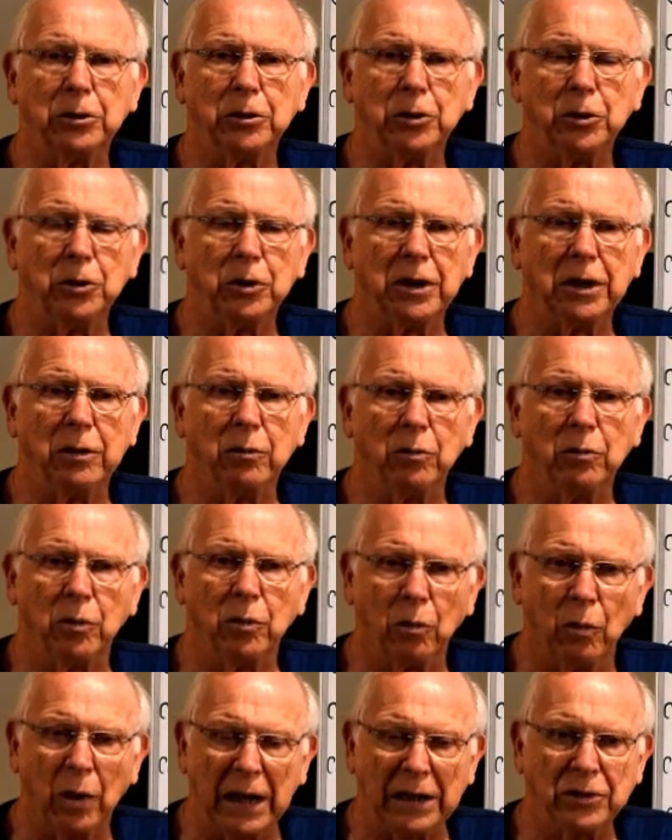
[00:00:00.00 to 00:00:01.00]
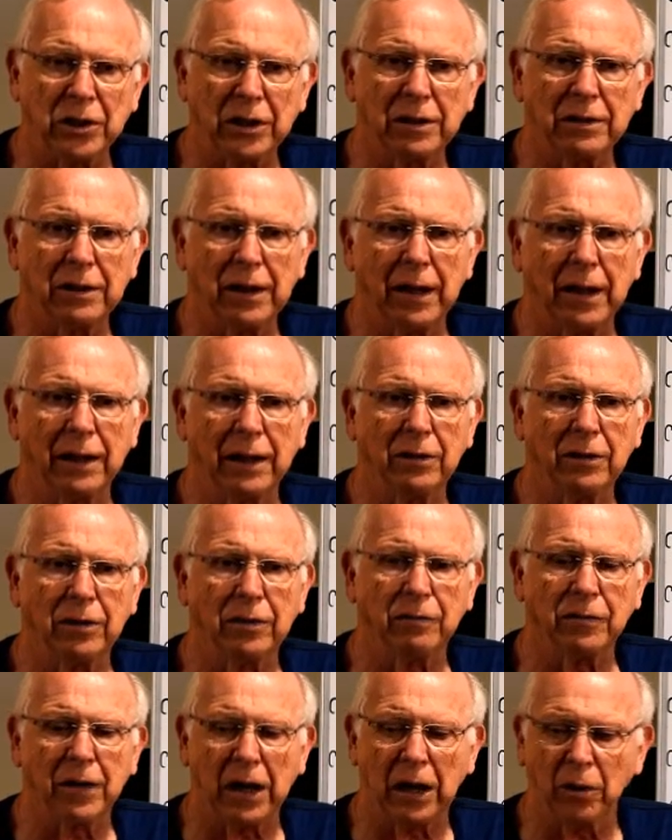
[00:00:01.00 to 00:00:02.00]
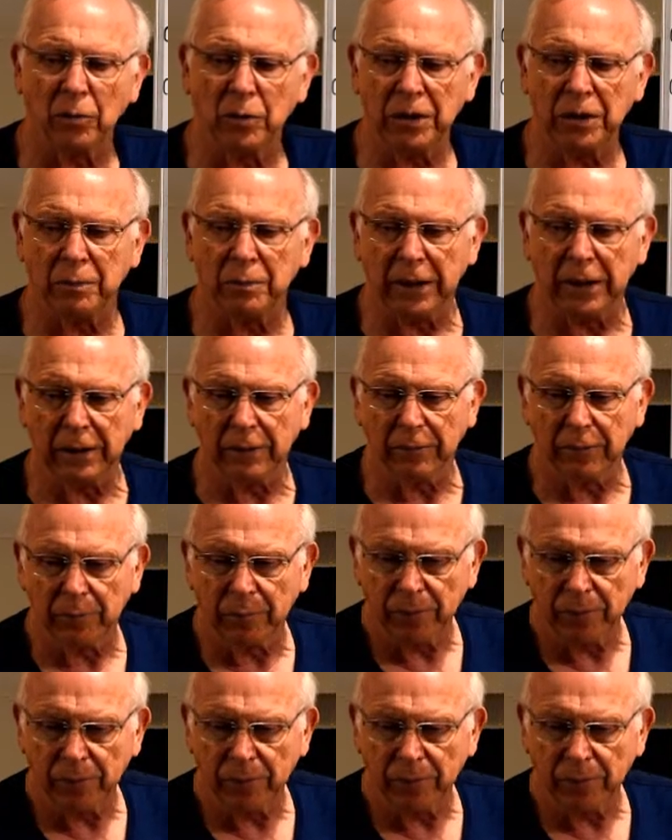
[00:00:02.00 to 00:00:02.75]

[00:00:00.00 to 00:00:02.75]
you can watch it and follow with me.